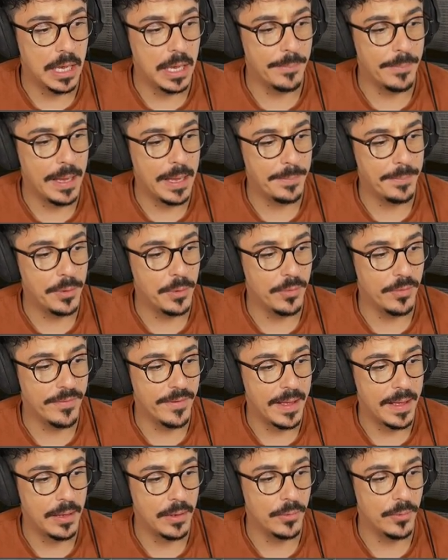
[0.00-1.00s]
I'm happy with
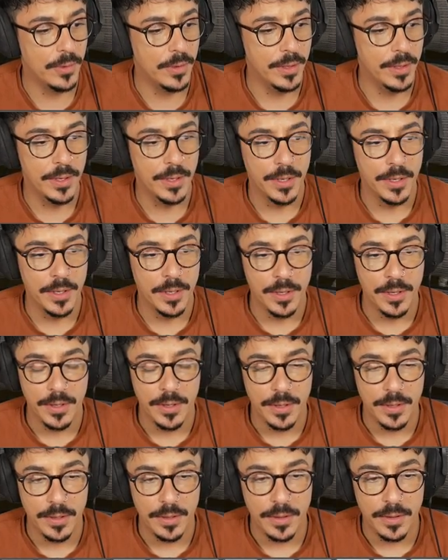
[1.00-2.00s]
how
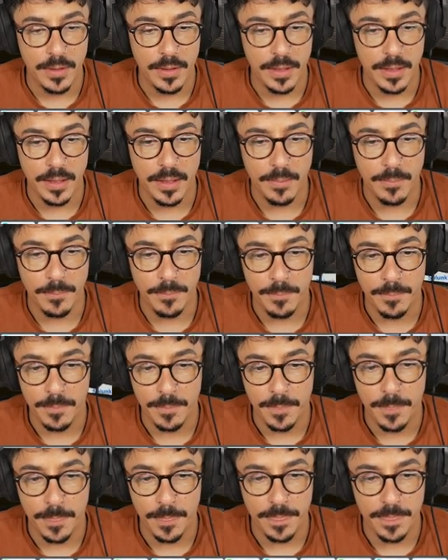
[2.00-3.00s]
um,
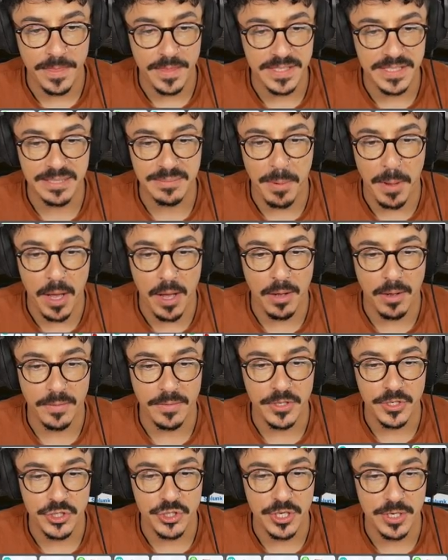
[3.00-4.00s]
the spa
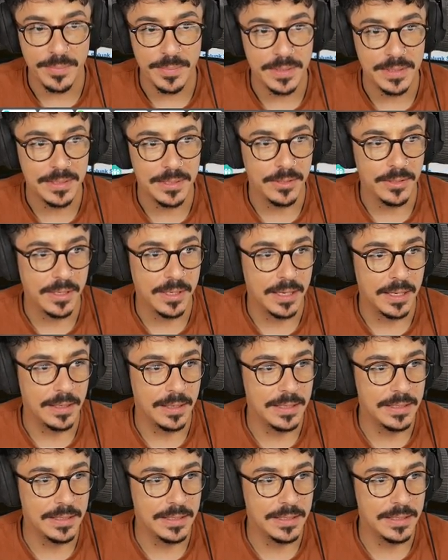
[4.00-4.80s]
and the gym is looking.